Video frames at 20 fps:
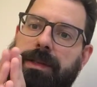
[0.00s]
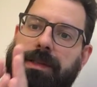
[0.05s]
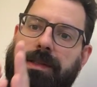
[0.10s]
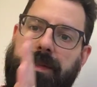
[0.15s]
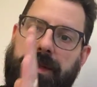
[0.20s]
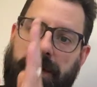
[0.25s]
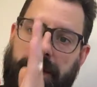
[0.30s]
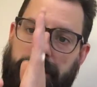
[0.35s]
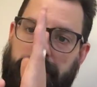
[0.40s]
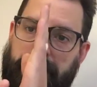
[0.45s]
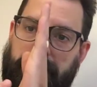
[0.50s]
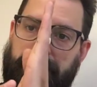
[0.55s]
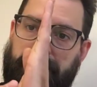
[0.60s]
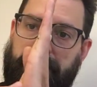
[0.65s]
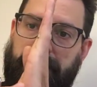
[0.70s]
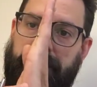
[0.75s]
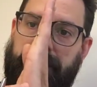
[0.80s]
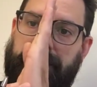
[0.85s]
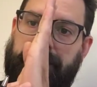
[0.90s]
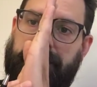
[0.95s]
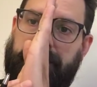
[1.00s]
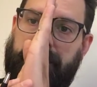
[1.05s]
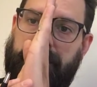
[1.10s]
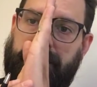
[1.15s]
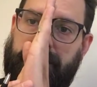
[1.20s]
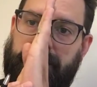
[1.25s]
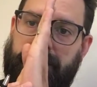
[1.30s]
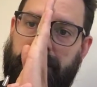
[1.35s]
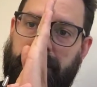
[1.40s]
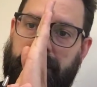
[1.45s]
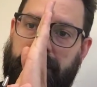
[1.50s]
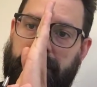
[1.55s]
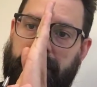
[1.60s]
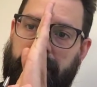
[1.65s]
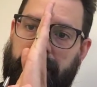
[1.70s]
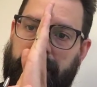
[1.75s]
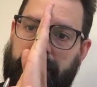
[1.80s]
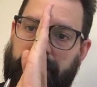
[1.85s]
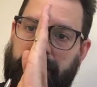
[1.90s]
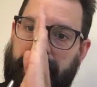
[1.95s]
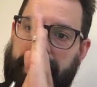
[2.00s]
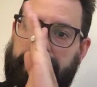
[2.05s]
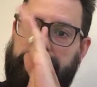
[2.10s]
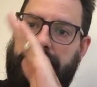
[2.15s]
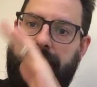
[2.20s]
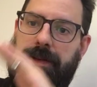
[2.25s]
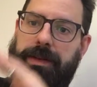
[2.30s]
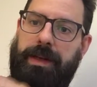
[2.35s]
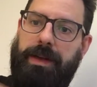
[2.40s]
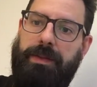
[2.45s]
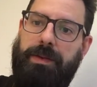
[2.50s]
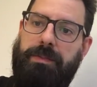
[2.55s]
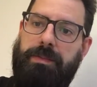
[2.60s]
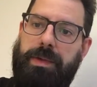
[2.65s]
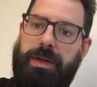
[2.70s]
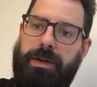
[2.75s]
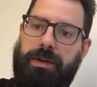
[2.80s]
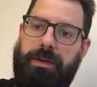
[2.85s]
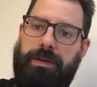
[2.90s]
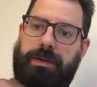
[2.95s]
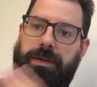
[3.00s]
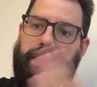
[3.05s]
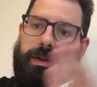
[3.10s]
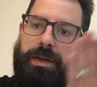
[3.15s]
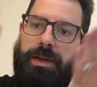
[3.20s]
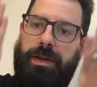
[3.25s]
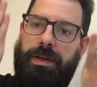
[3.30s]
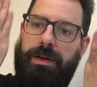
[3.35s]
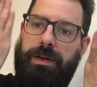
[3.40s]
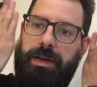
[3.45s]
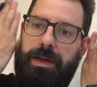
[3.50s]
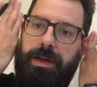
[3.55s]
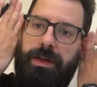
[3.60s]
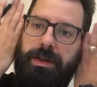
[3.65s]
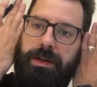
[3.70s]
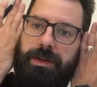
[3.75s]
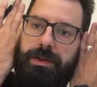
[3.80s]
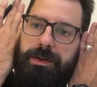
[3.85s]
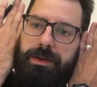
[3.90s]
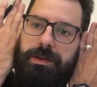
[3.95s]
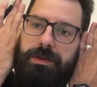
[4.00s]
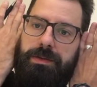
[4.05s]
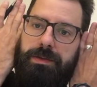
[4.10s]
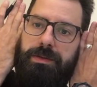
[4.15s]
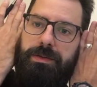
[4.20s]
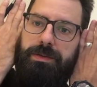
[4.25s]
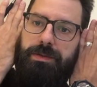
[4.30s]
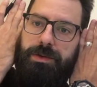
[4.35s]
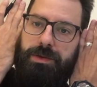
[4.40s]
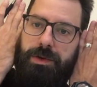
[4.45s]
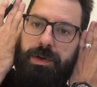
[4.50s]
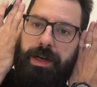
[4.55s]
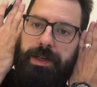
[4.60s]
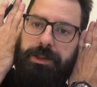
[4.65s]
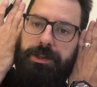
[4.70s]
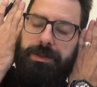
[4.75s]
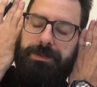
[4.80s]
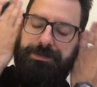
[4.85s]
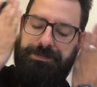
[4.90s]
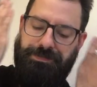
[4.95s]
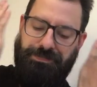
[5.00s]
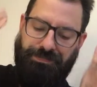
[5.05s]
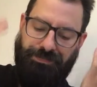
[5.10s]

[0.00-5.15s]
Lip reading: It's going to be planes that split the body right down the middle in either direction.